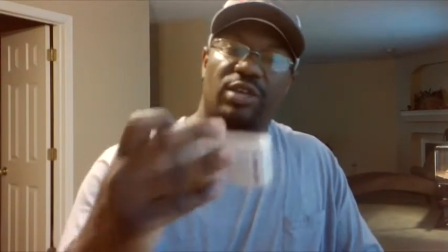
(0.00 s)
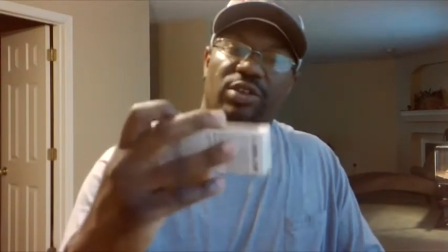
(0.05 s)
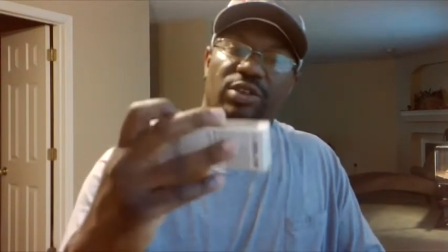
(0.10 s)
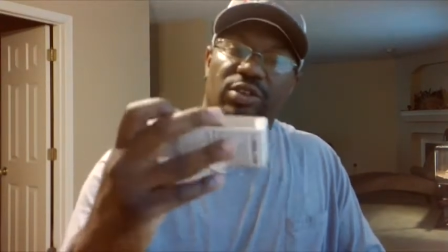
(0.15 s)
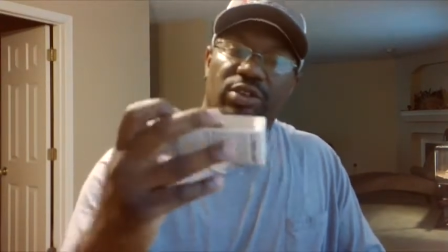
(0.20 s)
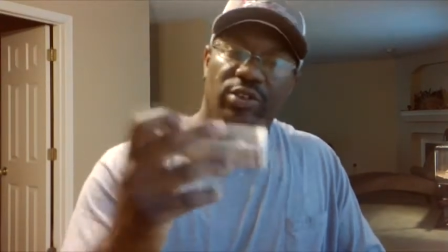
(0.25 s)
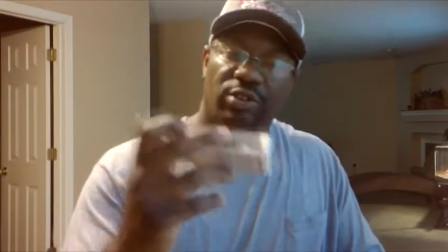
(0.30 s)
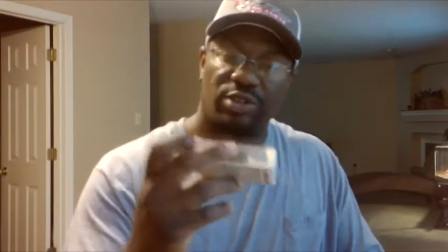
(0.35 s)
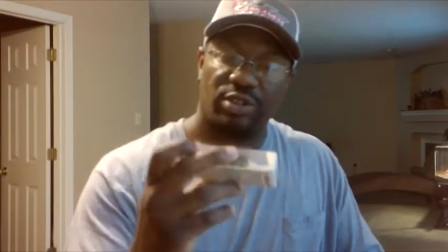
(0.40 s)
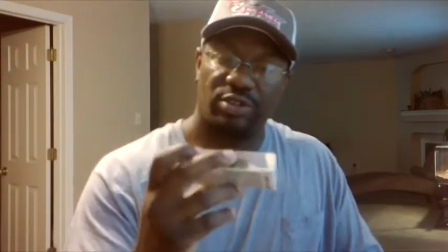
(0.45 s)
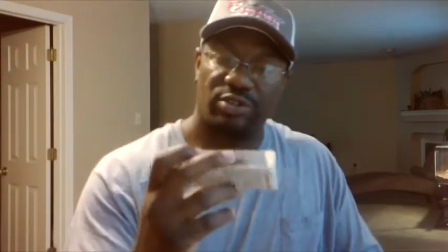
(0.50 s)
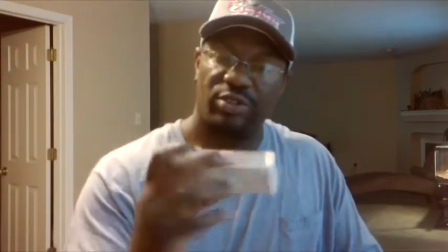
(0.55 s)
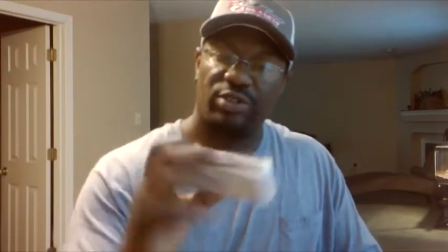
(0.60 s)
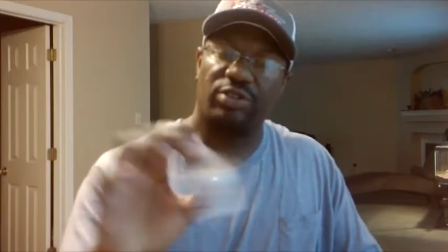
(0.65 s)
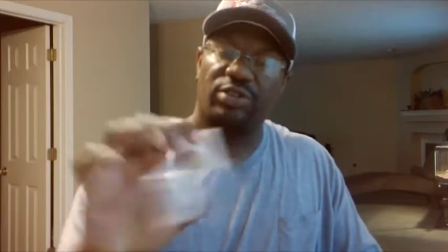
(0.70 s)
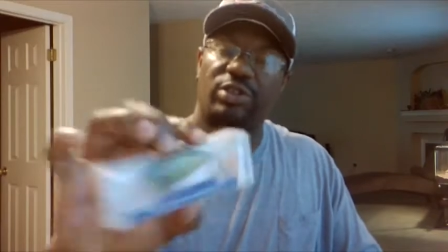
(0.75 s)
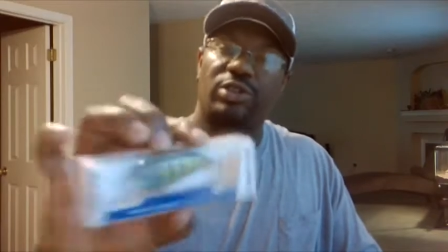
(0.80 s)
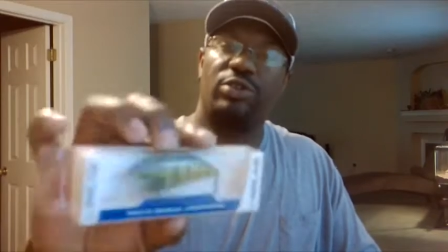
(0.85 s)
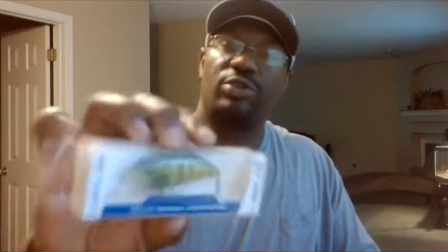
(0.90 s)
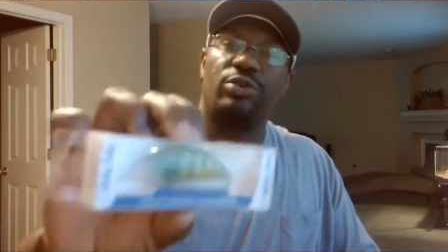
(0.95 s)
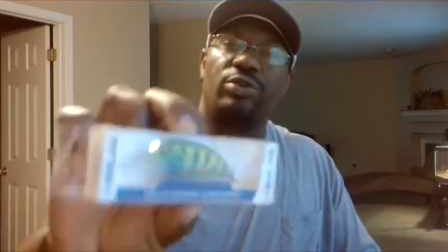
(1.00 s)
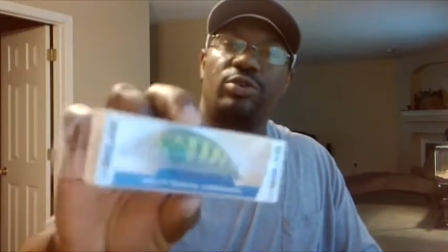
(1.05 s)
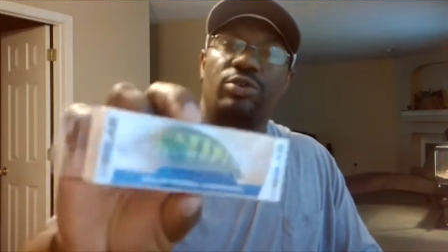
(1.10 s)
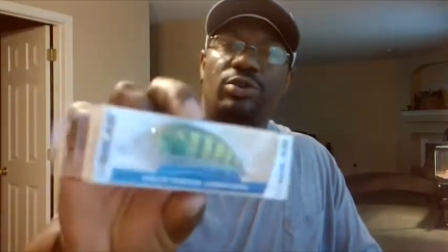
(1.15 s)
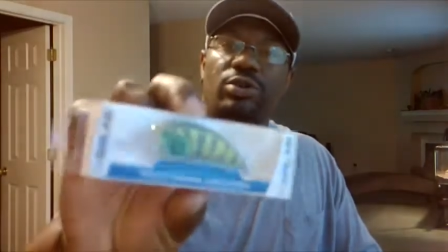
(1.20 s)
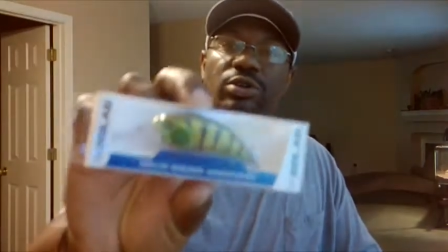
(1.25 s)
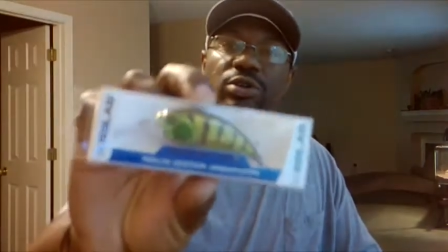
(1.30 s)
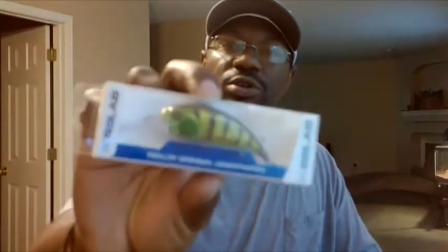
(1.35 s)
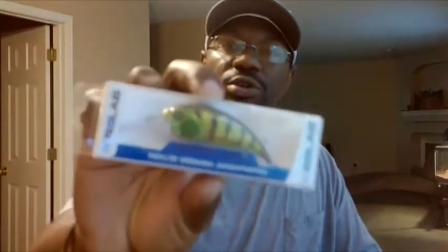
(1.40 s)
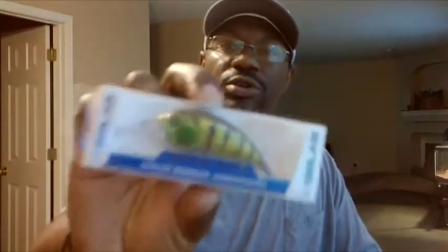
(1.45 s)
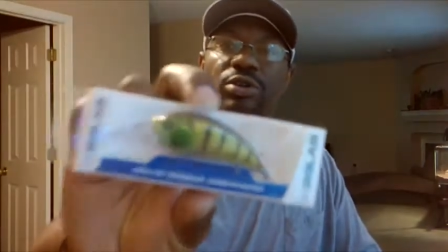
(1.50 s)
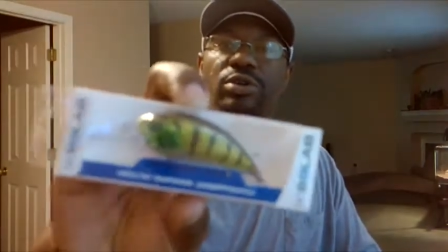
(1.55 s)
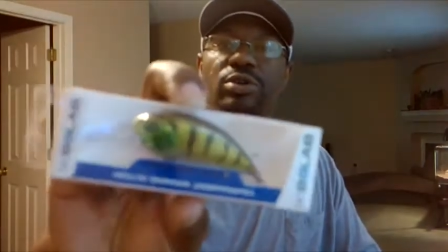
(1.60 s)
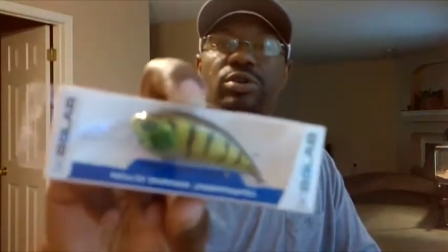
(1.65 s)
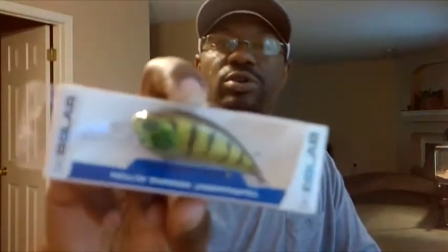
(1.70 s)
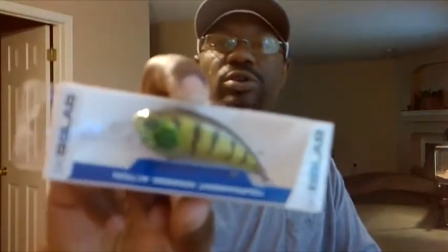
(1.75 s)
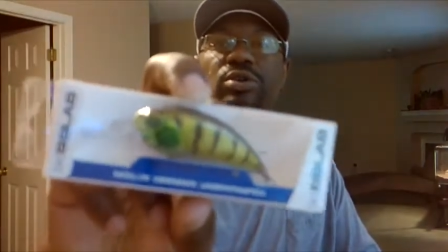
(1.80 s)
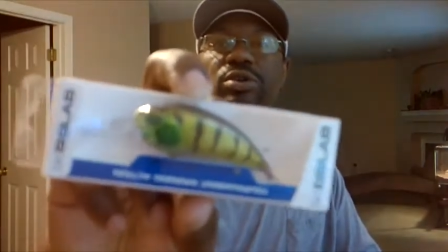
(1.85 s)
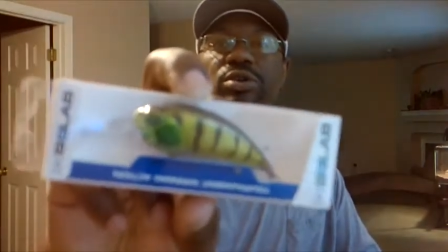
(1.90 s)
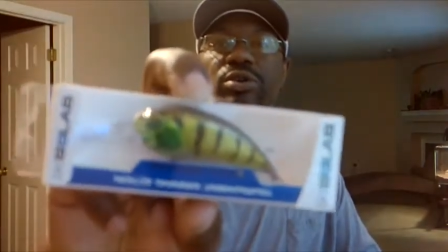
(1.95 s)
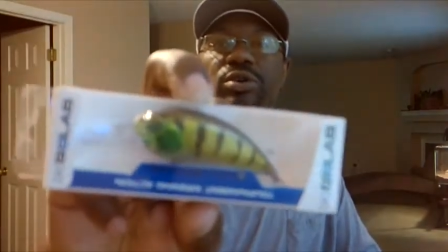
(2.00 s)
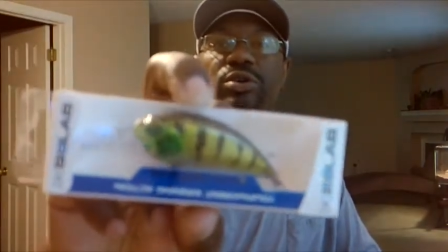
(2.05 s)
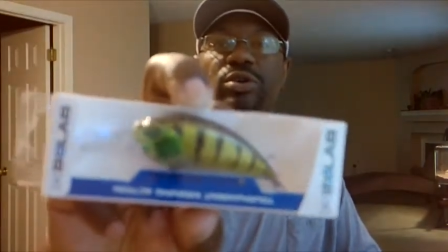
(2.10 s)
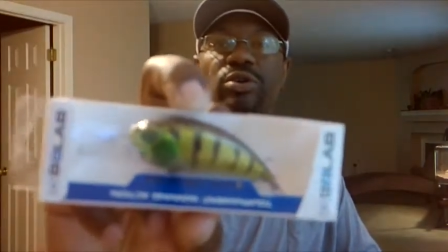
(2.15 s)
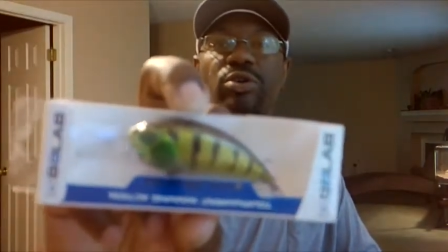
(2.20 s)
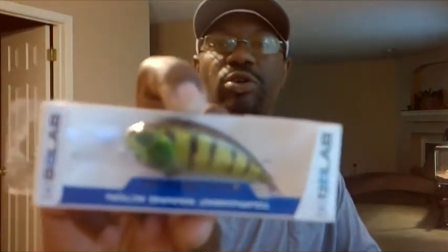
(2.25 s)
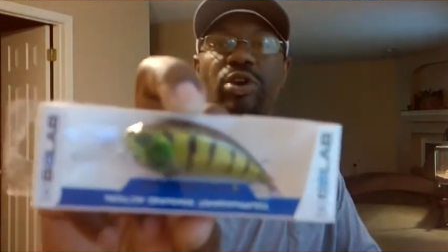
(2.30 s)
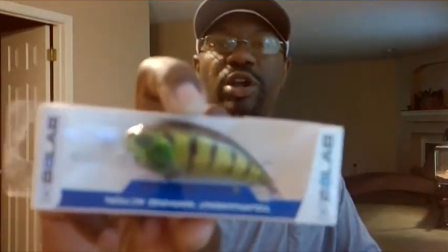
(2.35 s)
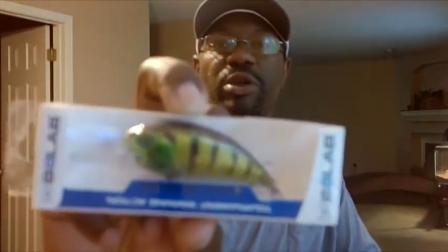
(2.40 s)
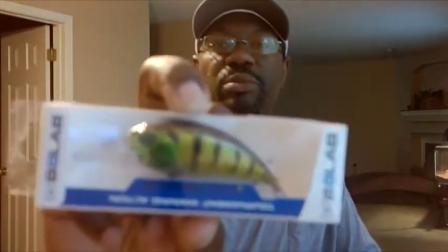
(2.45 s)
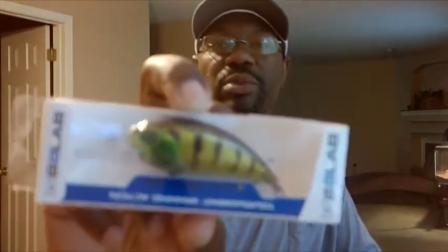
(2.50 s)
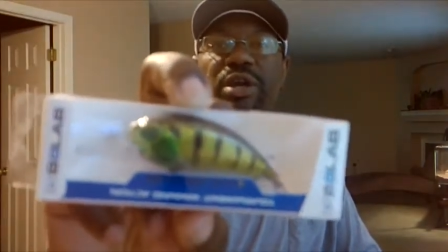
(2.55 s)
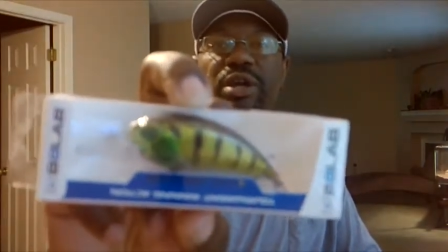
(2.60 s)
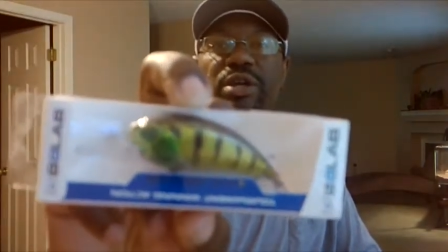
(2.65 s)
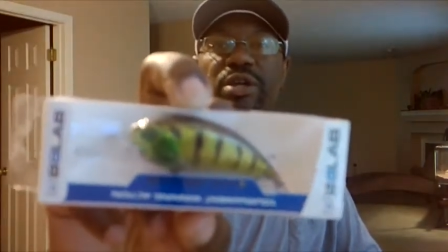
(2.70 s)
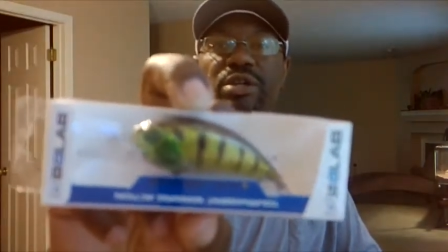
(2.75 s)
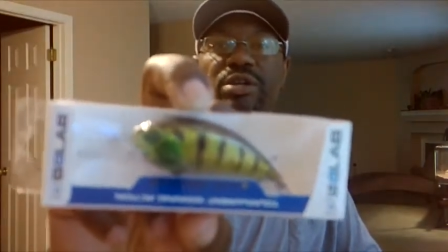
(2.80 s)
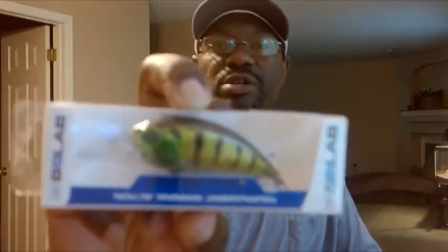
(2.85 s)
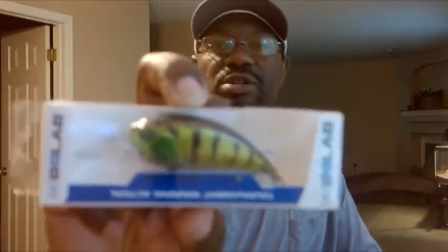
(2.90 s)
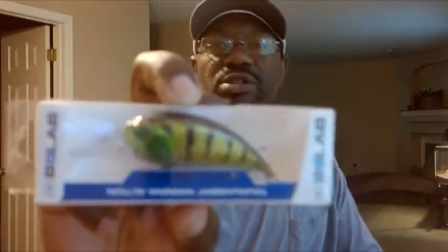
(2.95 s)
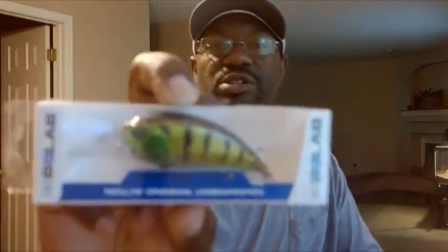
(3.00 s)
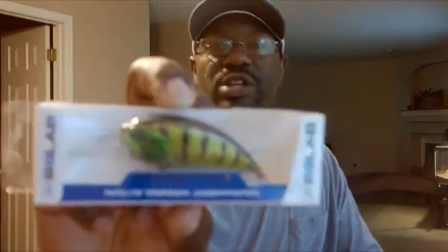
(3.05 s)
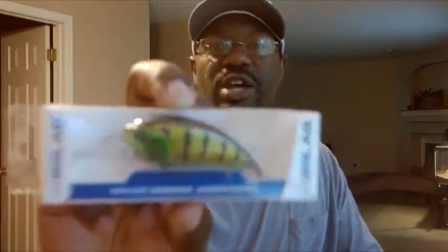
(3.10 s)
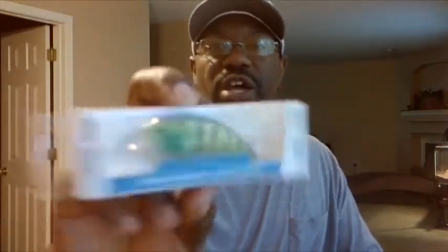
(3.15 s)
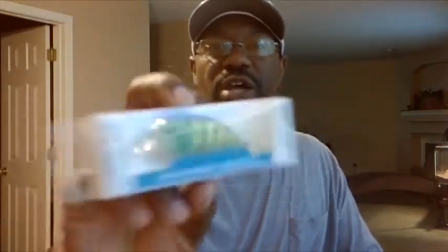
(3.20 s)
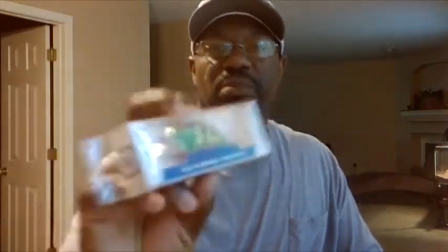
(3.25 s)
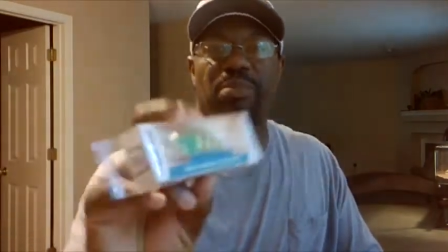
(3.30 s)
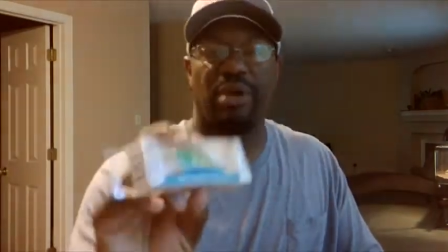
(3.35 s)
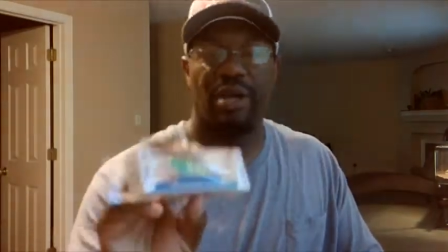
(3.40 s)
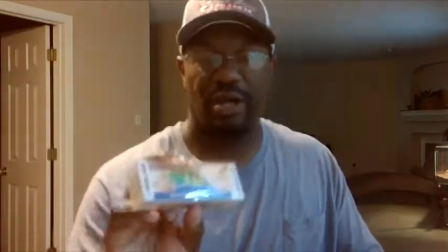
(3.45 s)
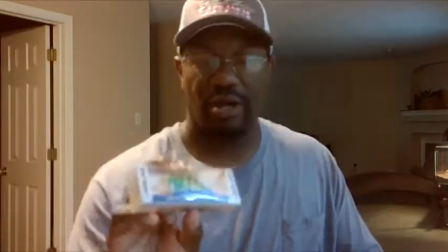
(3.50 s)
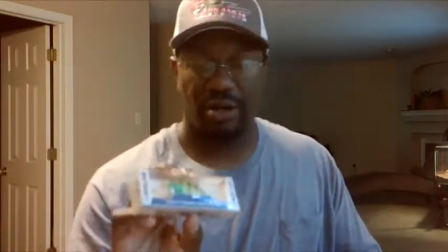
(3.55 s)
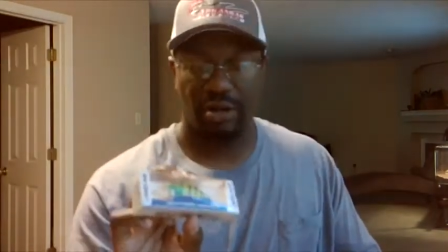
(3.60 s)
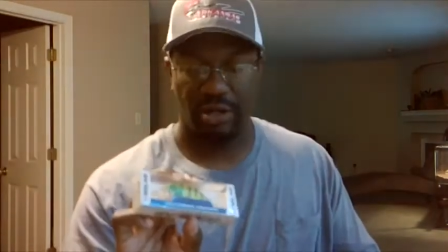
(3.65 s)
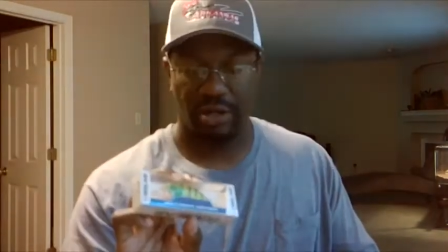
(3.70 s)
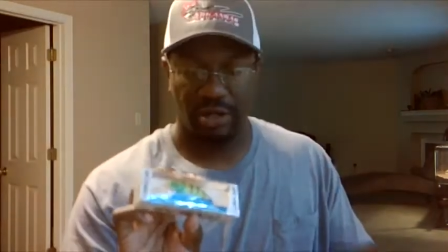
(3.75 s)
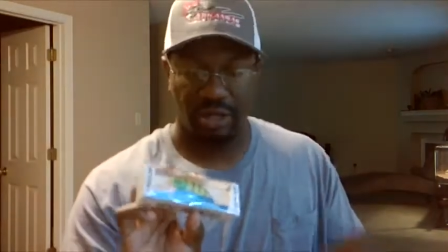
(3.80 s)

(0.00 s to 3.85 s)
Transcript: So this is a little crankbait shad pattern.